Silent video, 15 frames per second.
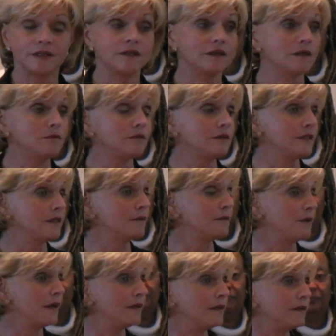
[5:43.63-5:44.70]
globally
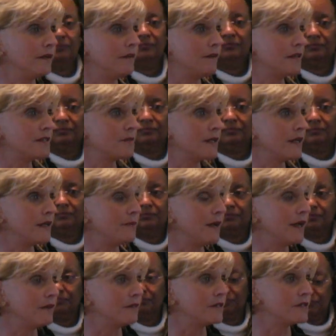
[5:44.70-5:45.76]
competitive as we come
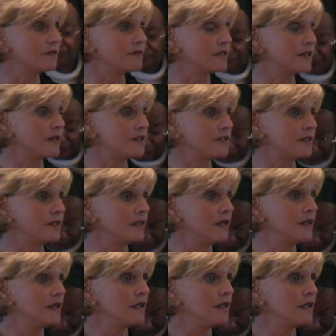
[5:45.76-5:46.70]
out of this recession,